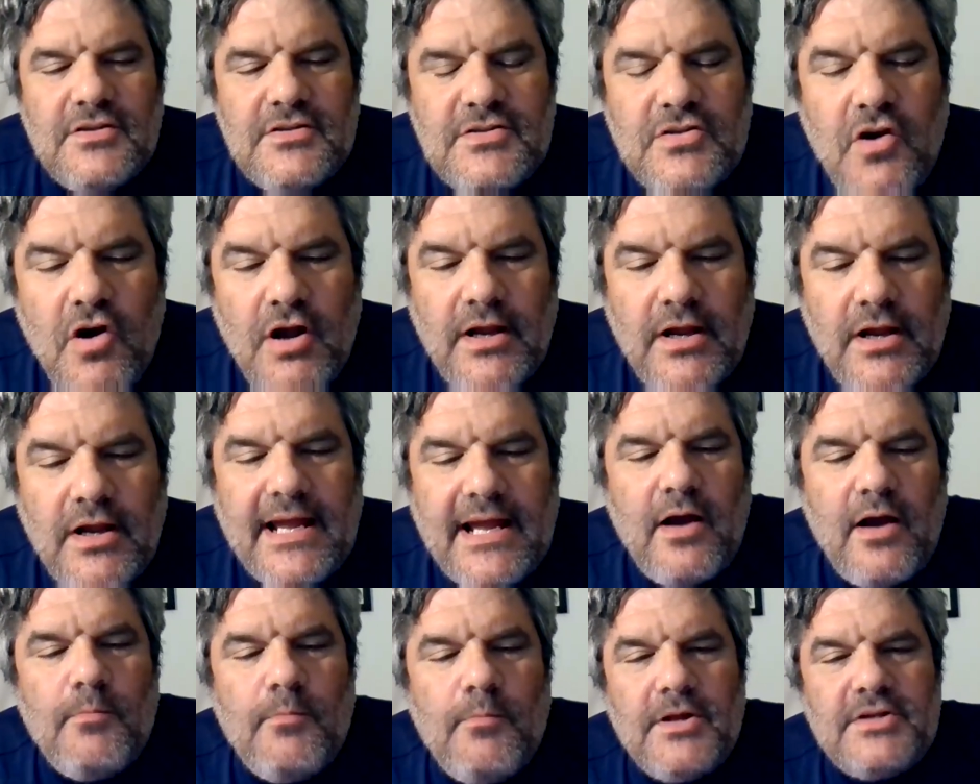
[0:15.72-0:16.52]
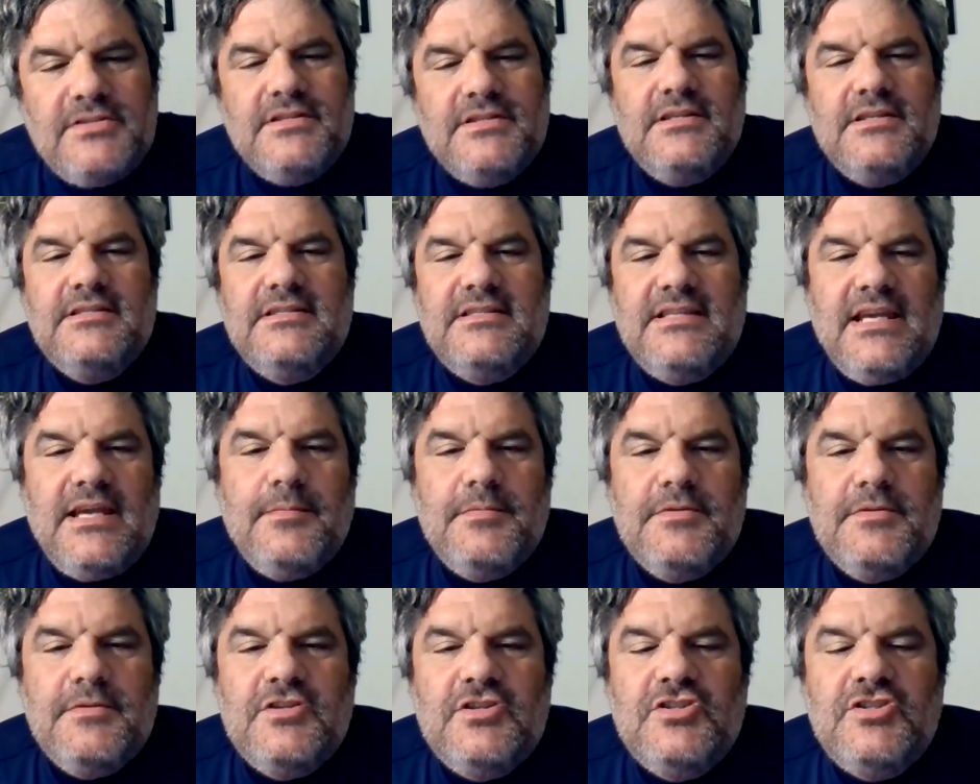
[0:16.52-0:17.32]
Just talk how this
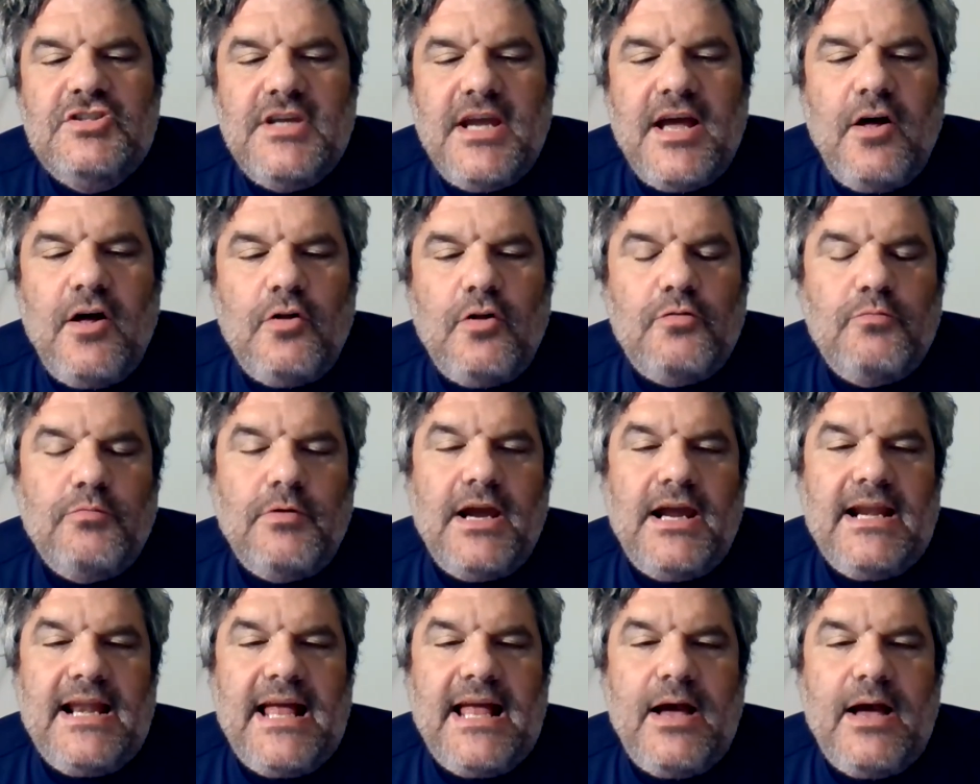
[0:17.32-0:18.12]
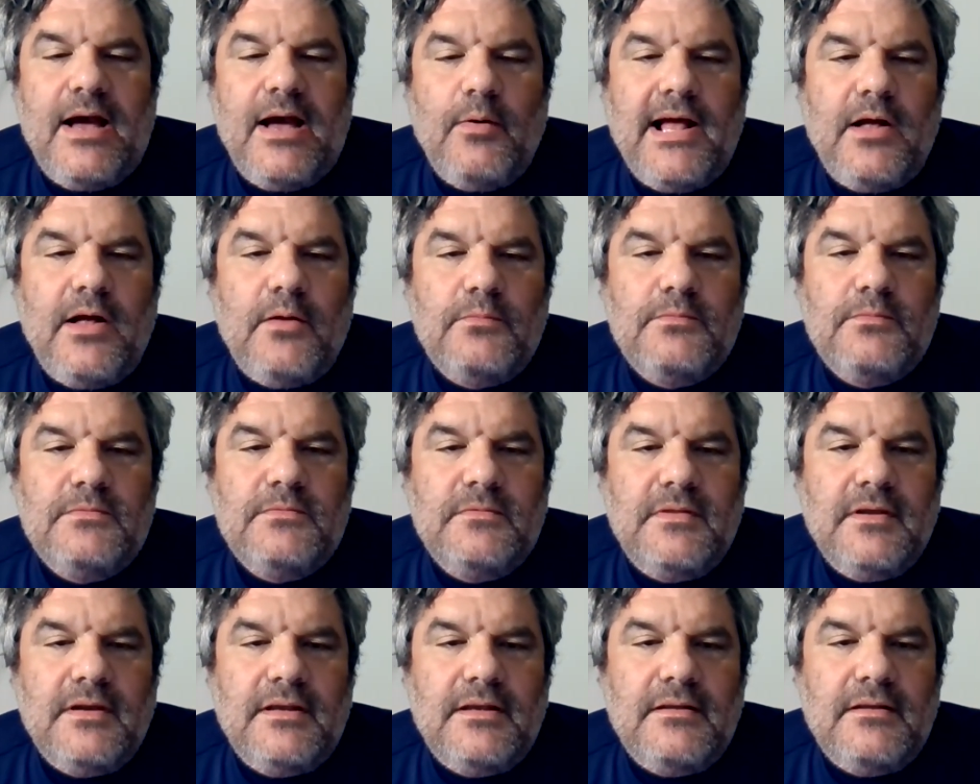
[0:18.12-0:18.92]
team is gelled right now and how
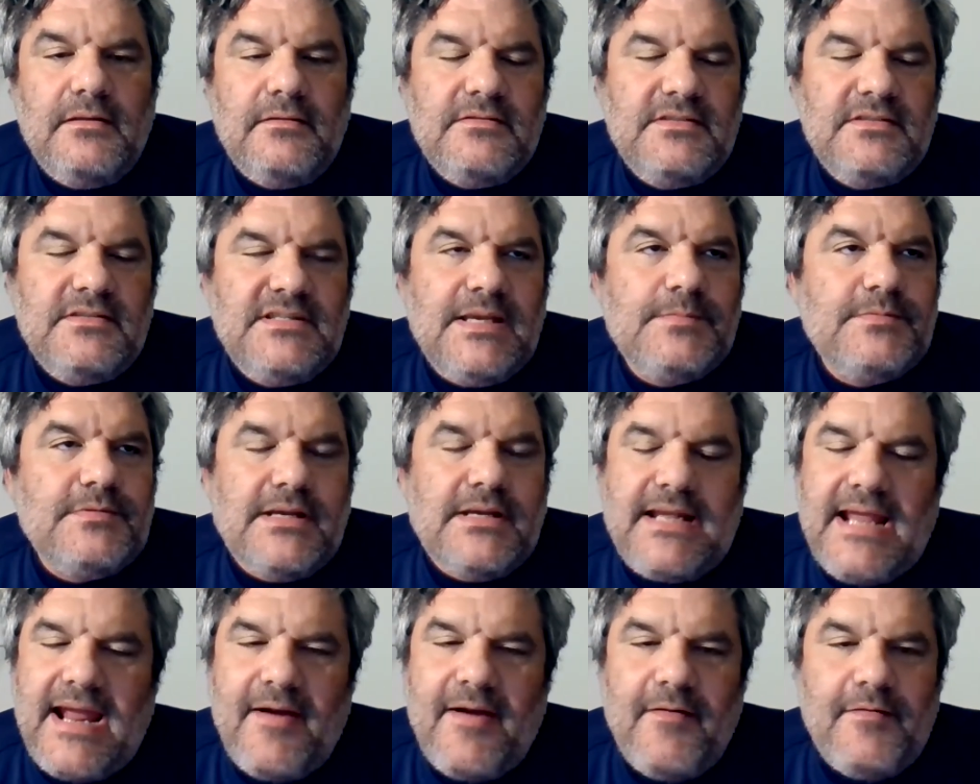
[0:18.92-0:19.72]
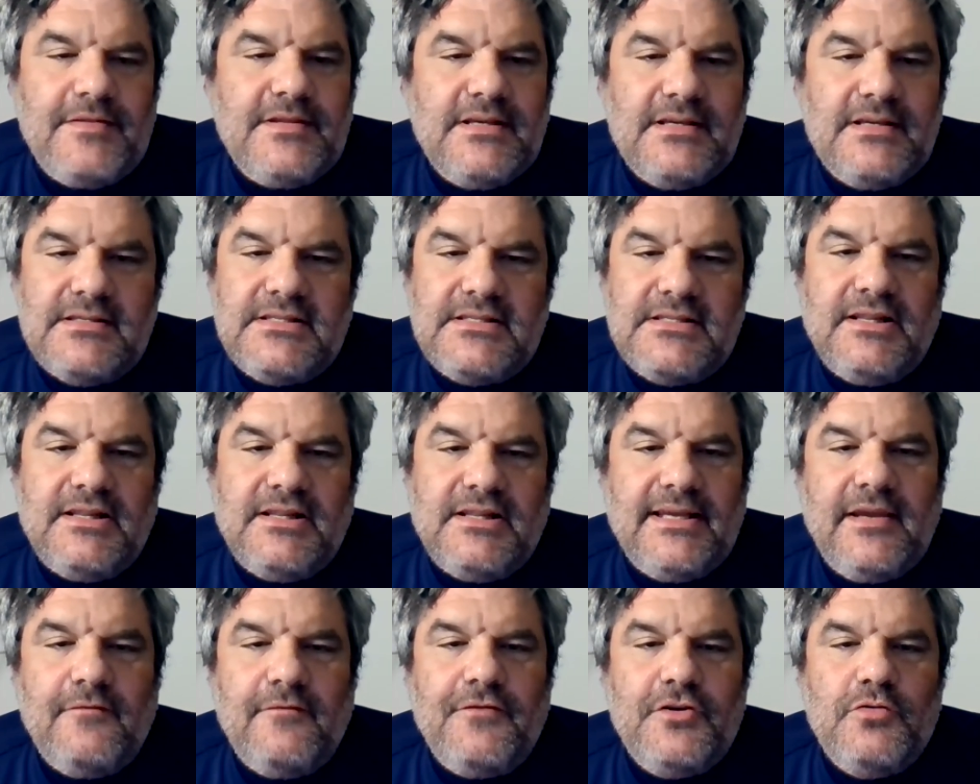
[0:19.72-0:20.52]
the seems like everything is
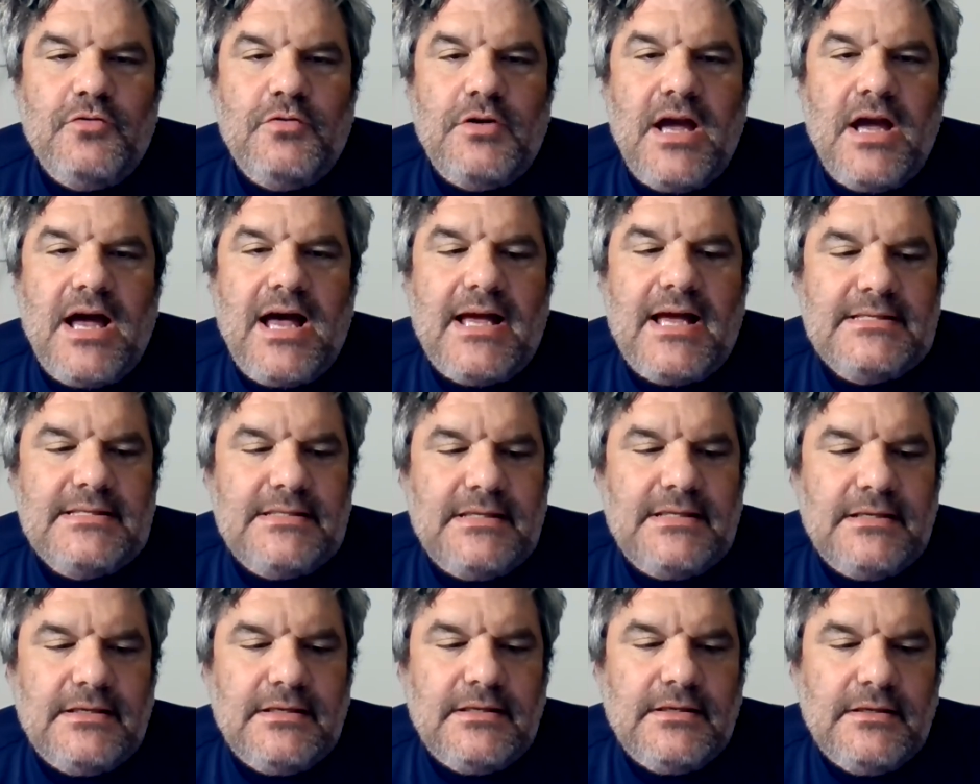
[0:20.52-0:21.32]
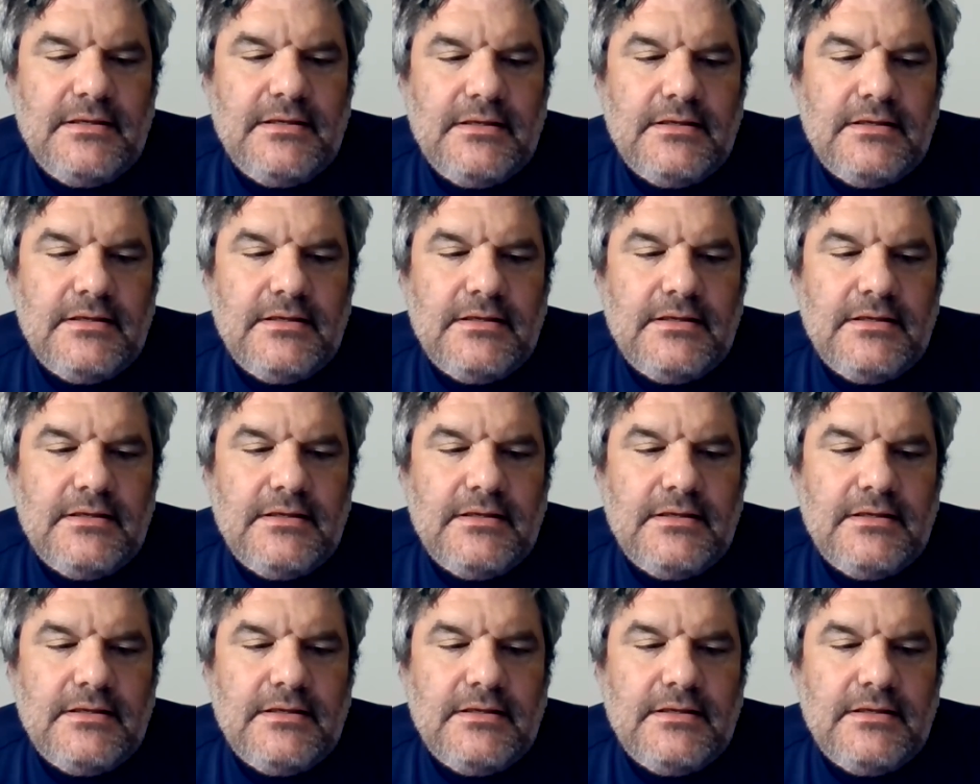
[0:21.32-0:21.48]
clicking for you guys.